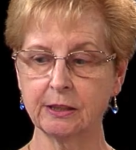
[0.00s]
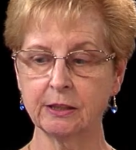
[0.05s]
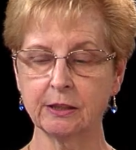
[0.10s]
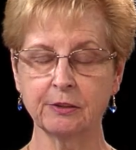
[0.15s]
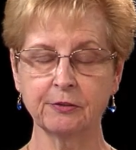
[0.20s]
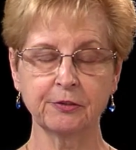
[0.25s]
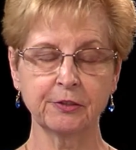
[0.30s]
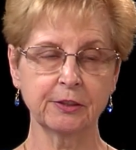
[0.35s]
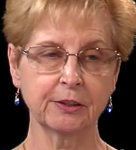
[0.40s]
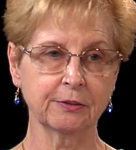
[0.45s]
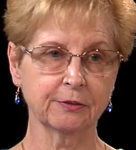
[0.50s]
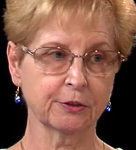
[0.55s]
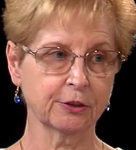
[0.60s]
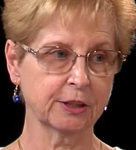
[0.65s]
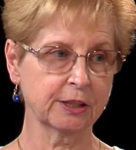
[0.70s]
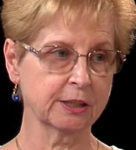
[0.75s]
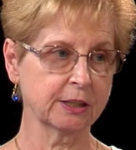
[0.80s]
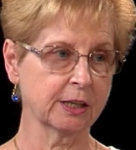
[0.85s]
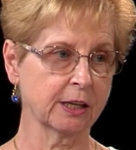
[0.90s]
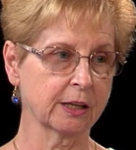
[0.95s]
in a fever,
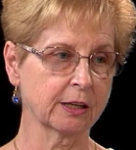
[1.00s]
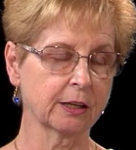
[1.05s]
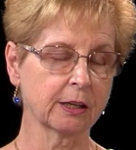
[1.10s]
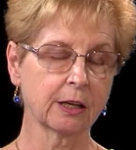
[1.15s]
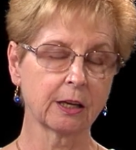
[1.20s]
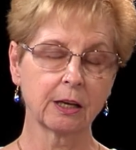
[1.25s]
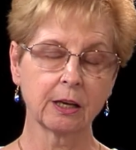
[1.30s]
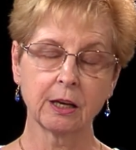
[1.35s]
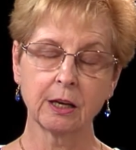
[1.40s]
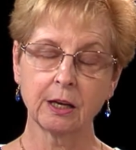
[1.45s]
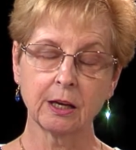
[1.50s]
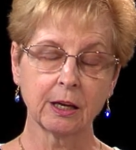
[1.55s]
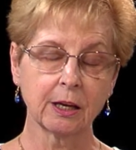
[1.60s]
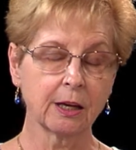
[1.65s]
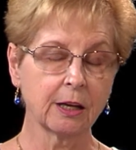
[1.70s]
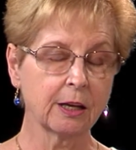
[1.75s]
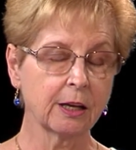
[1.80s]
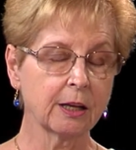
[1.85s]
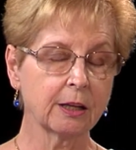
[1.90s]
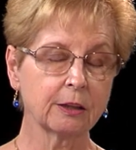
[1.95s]
he's not.
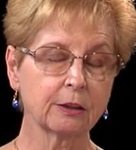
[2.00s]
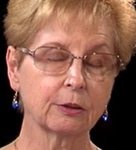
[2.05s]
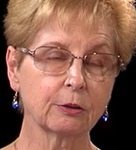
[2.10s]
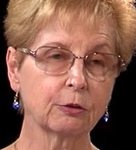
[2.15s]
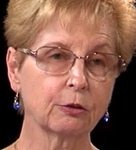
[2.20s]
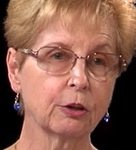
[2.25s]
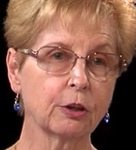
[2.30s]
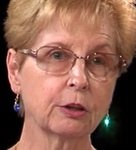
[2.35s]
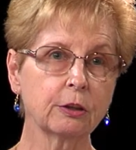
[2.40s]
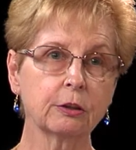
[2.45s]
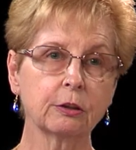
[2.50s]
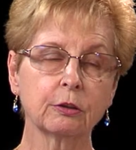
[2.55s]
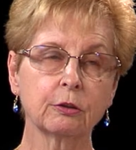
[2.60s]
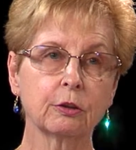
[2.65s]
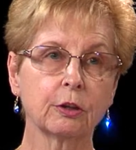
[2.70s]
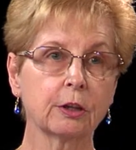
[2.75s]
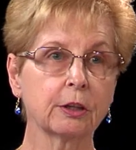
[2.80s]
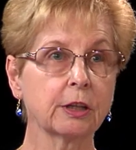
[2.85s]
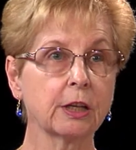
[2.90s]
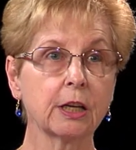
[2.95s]
Lord,
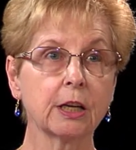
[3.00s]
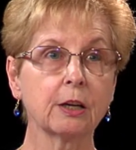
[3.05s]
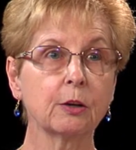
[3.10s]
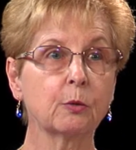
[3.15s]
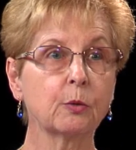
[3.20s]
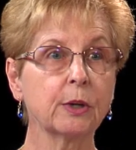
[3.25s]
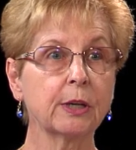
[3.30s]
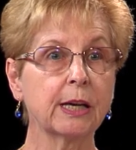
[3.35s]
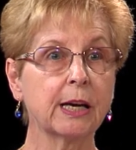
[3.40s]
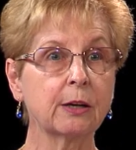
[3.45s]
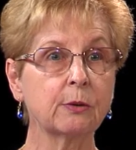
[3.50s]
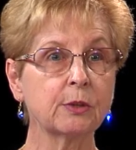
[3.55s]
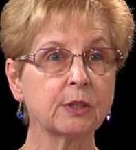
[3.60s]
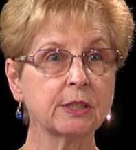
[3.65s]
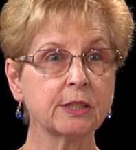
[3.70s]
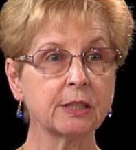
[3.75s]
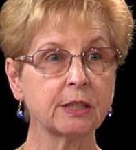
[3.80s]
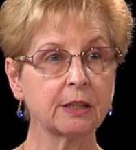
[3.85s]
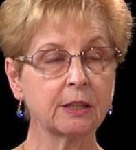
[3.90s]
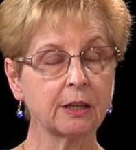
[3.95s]
Lord, when I
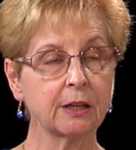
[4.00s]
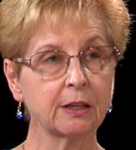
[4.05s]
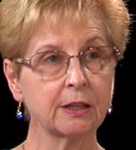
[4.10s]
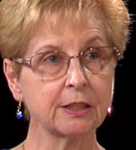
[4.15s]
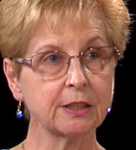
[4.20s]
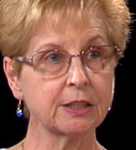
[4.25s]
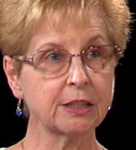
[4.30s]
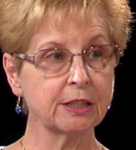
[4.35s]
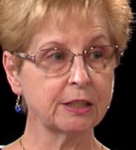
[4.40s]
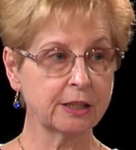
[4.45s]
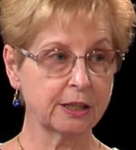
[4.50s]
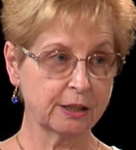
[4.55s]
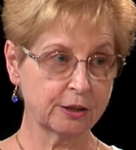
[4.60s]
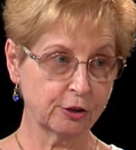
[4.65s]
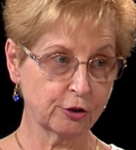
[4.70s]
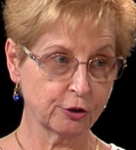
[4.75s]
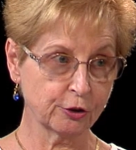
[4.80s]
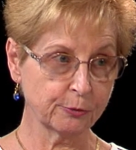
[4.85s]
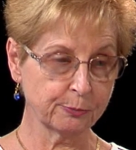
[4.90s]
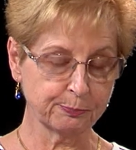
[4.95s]
was a, a
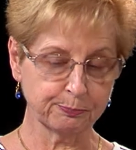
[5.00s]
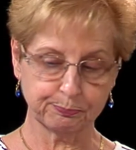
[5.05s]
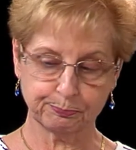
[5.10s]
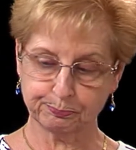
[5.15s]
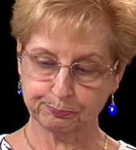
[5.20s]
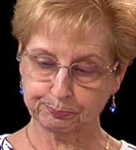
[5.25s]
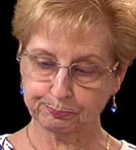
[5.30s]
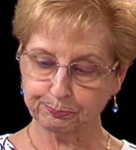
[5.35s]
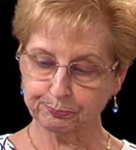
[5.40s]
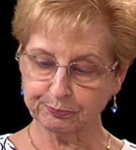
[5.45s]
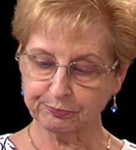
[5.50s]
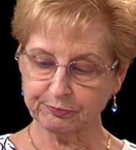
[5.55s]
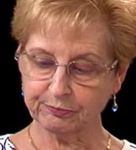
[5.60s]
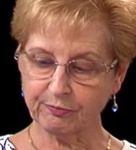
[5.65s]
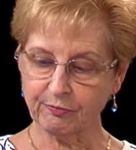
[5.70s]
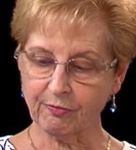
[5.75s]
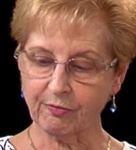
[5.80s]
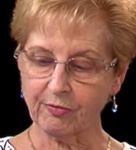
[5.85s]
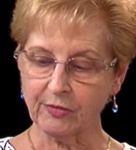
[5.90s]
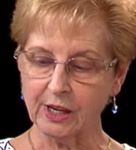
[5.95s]
teenager, mm
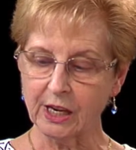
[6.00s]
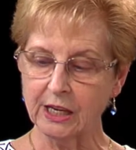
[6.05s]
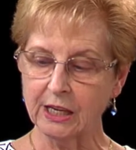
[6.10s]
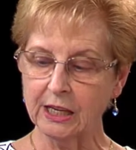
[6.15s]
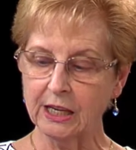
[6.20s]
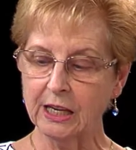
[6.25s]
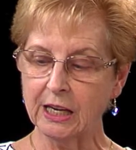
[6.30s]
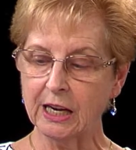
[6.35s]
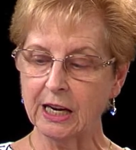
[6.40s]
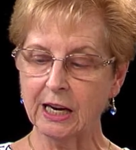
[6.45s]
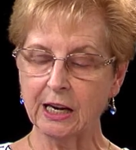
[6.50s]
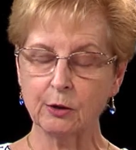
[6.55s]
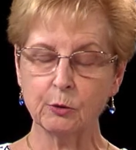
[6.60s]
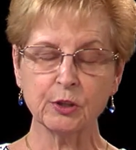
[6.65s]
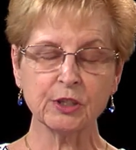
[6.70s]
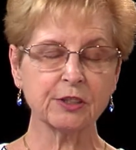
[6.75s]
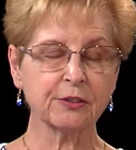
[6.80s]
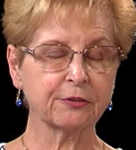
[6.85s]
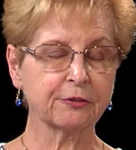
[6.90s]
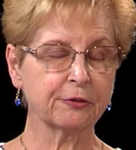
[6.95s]
-hmm. I
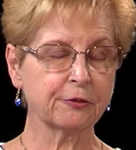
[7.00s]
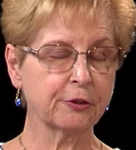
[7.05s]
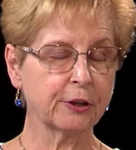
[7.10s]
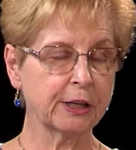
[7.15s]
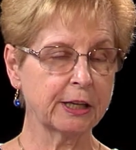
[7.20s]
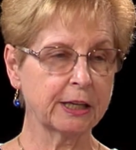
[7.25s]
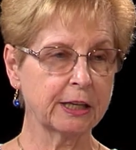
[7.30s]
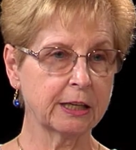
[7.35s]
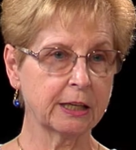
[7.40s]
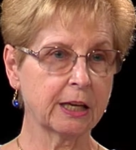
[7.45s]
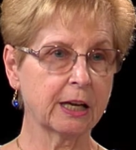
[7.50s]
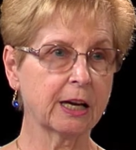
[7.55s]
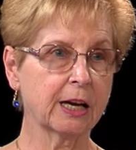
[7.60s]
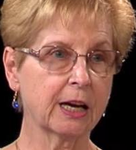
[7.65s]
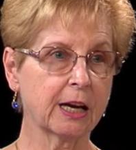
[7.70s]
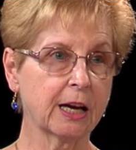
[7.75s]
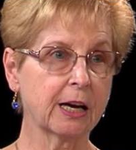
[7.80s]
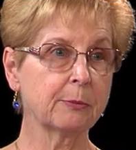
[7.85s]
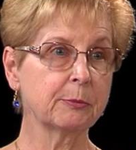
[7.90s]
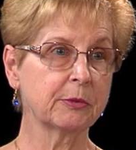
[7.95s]
was afraid.
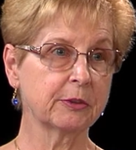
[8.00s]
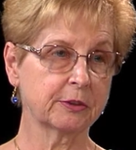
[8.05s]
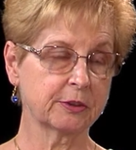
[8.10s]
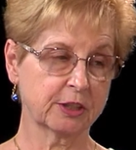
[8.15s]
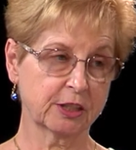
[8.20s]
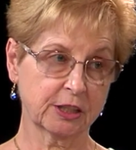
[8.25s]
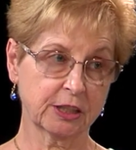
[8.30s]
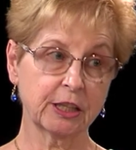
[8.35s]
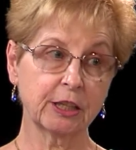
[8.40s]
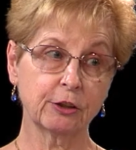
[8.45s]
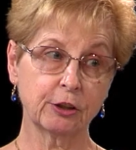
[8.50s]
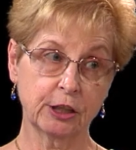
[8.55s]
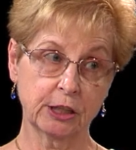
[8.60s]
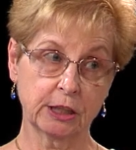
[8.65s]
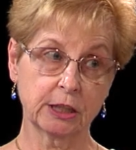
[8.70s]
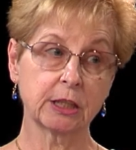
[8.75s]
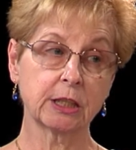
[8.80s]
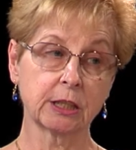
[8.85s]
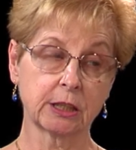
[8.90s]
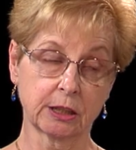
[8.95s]
I'm a scaredy
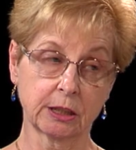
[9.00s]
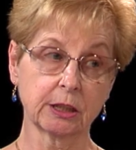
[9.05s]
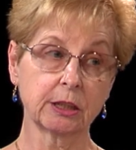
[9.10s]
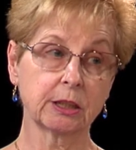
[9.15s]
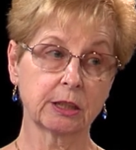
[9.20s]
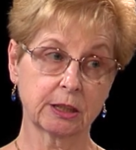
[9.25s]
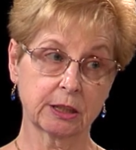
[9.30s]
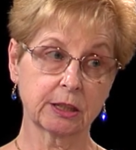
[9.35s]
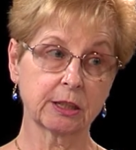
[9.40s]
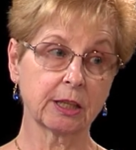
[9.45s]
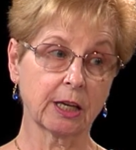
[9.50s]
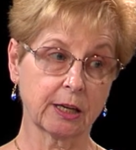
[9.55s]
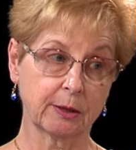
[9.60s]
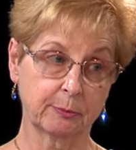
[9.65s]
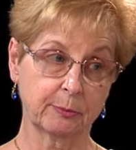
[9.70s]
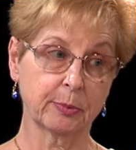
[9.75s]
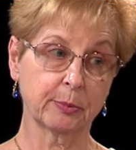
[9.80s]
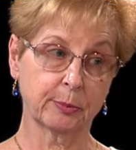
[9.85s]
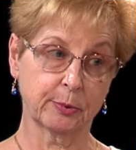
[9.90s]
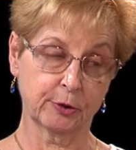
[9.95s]
type
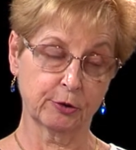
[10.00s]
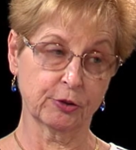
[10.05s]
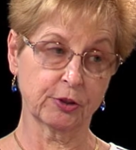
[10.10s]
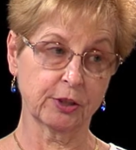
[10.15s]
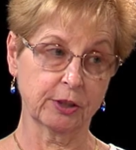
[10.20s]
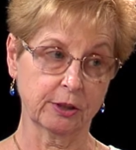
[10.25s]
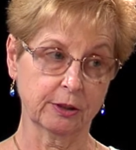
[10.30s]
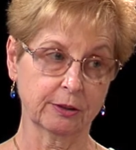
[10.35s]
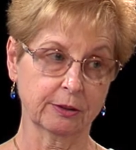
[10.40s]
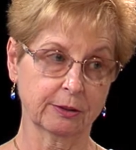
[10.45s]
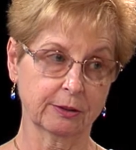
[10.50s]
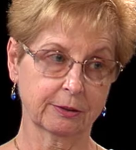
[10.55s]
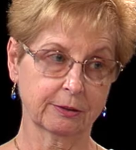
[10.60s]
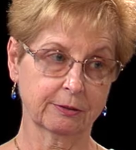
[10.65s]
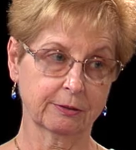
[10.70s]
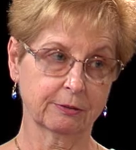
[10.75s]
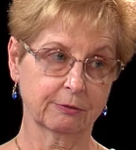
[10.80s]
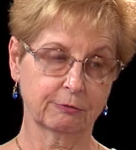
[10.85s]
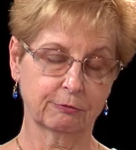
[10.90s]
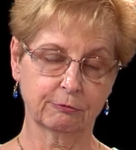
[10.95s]
person. You're a scaredy
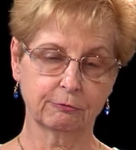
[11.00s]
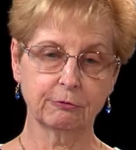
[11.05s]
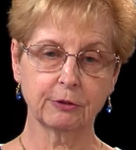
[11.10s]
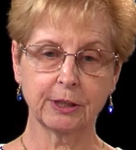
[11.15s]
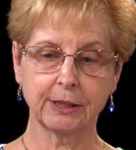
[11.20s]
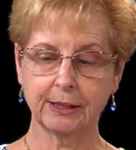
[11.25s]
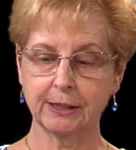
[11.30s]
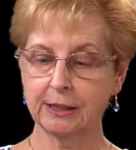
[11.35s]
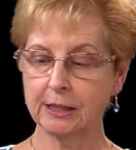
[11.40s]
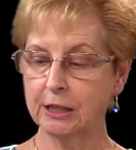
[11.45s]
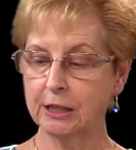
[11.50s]
cat, right?